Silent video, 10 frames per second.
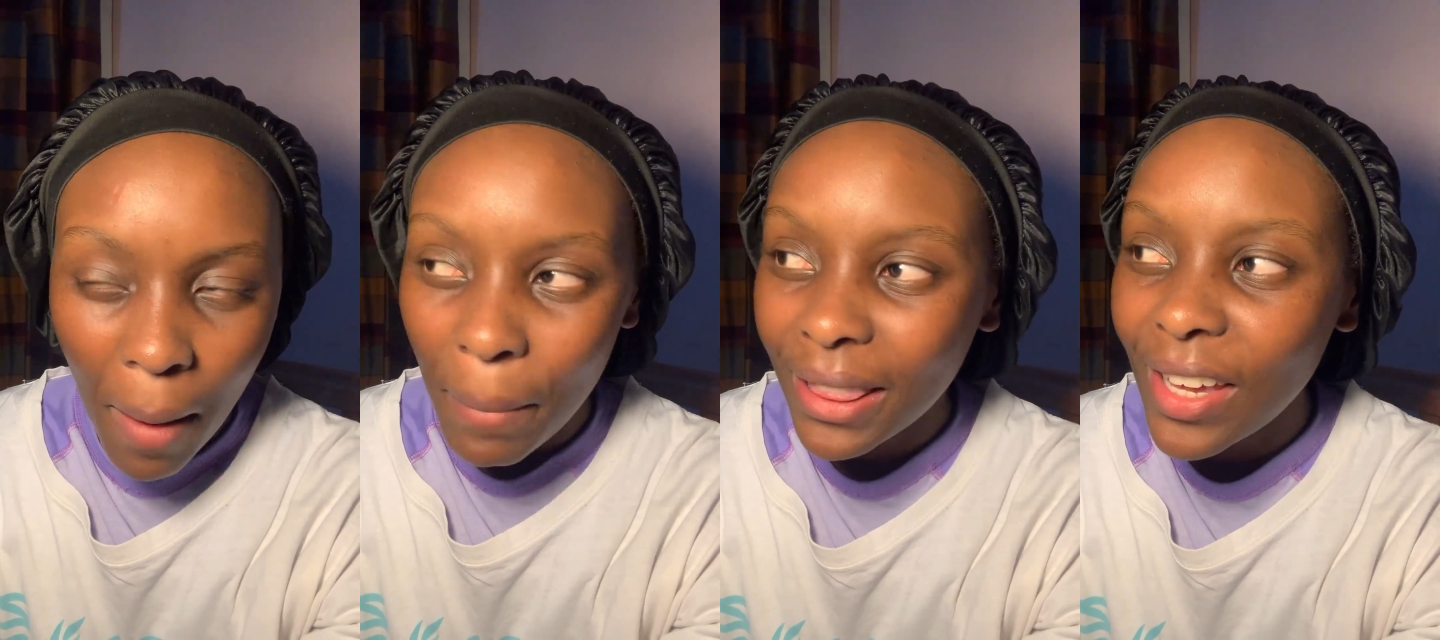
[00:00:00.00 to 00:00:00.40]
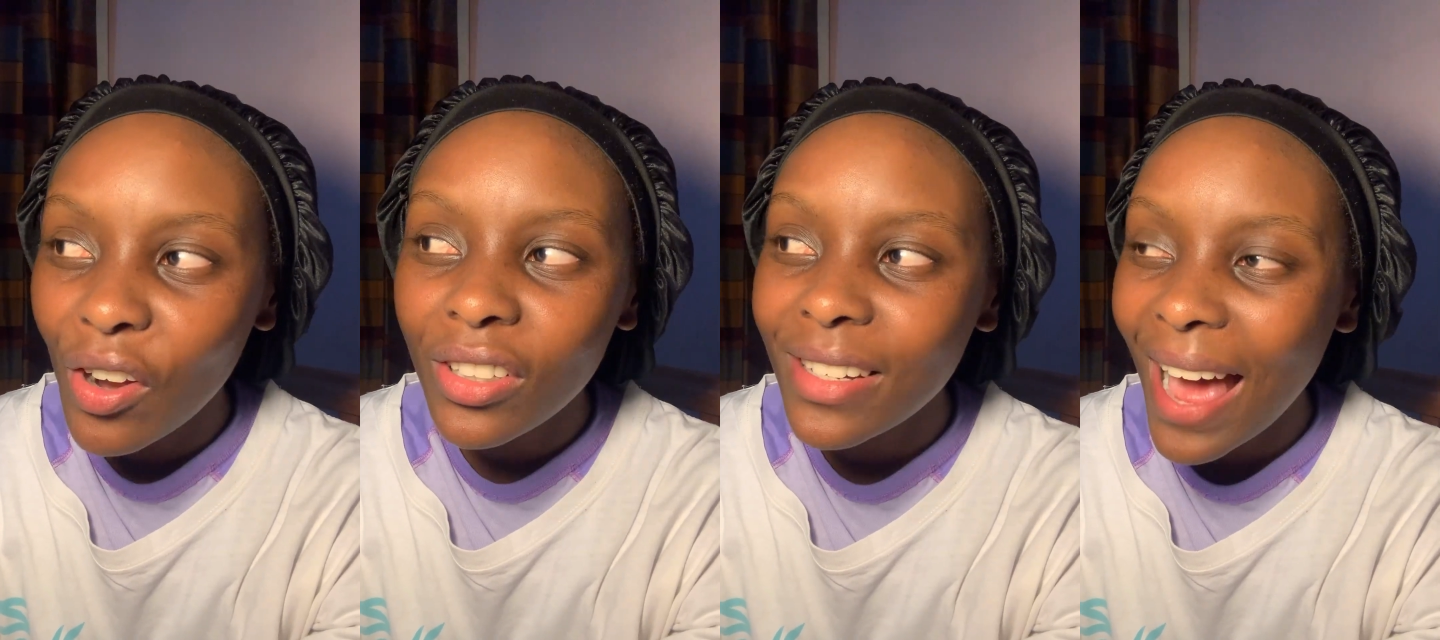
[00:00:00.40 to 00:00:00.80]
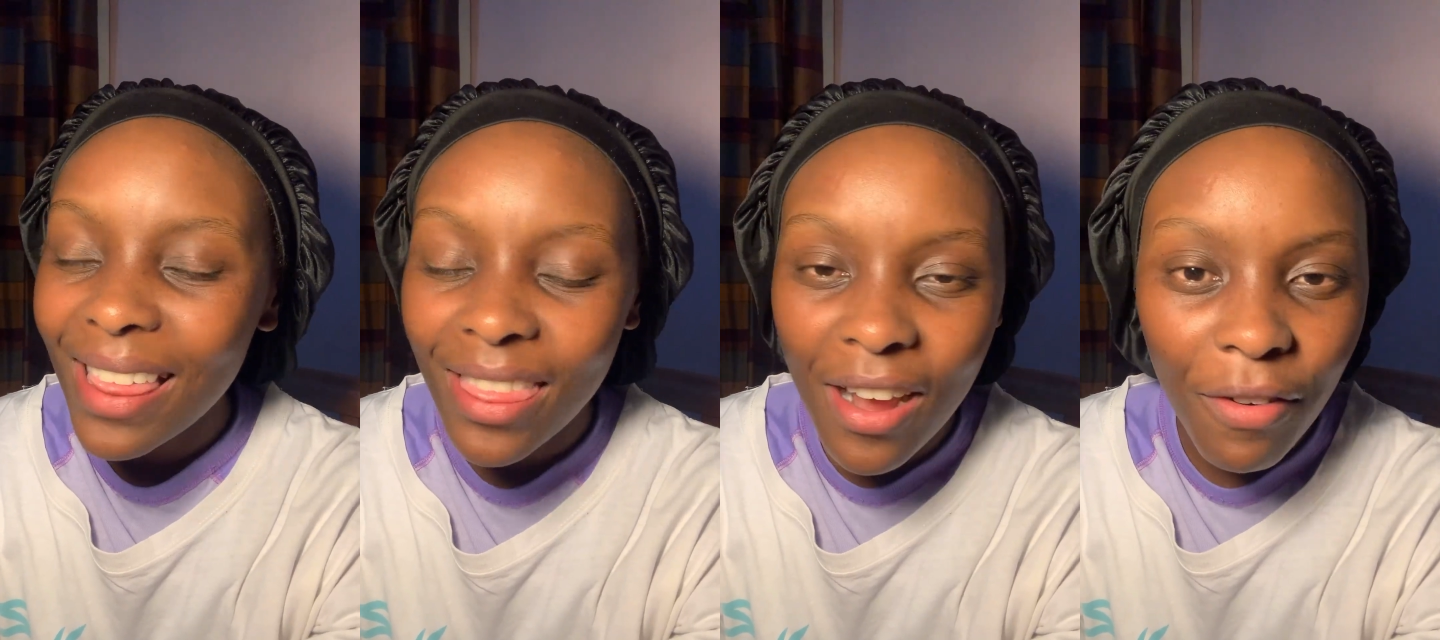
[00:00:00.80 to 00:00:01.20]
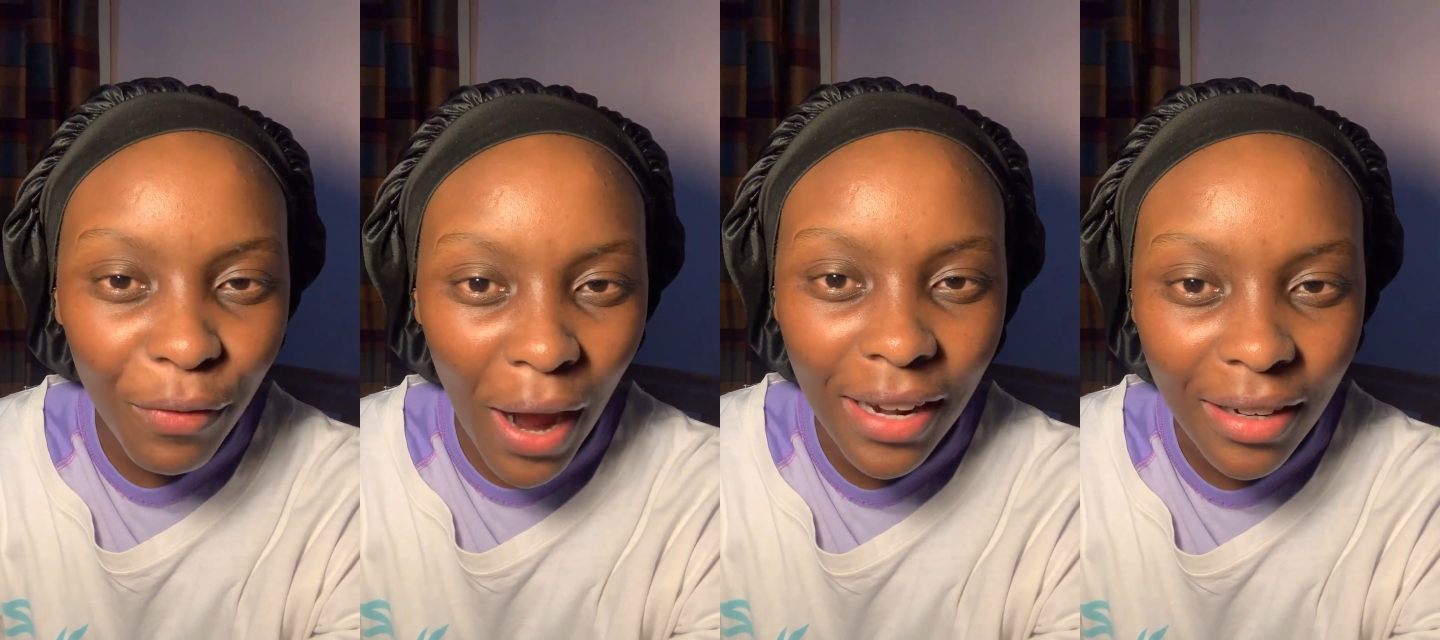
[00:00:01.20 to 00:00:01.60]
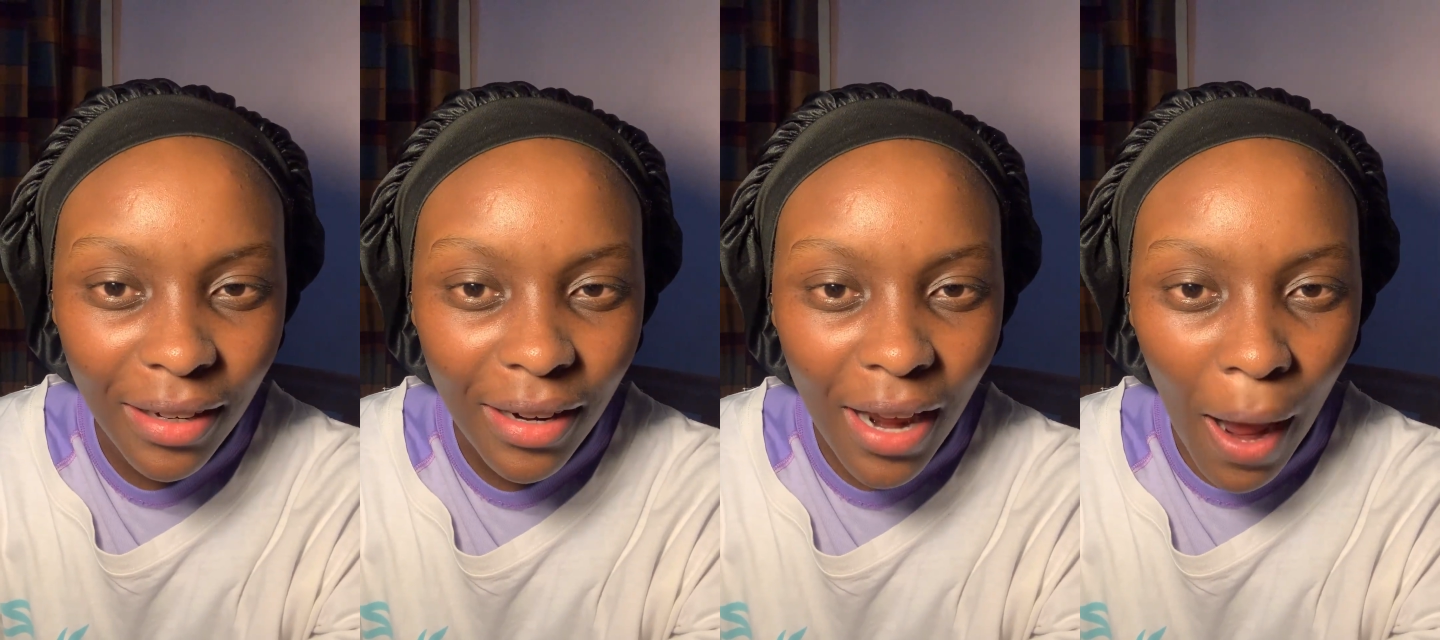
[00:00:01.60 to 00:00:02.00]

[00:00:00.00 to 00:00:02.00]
but there is nothing funny